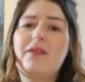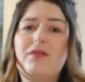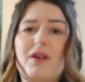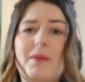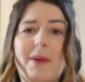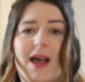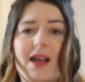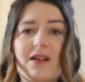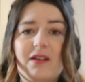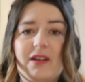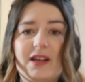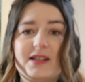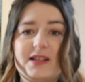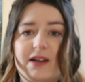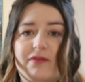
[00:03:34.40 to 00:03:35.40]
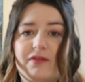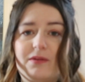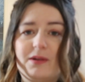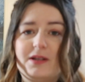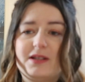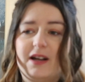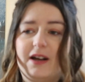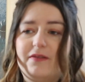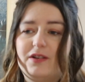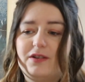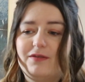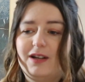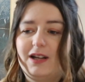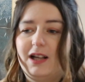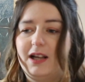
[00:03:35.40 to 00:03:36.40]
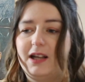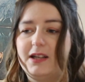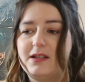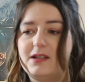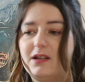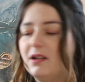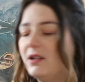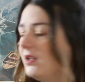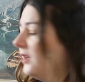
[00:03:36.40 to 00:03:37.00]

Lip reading: have to repack all this afterwards now, I've just realised.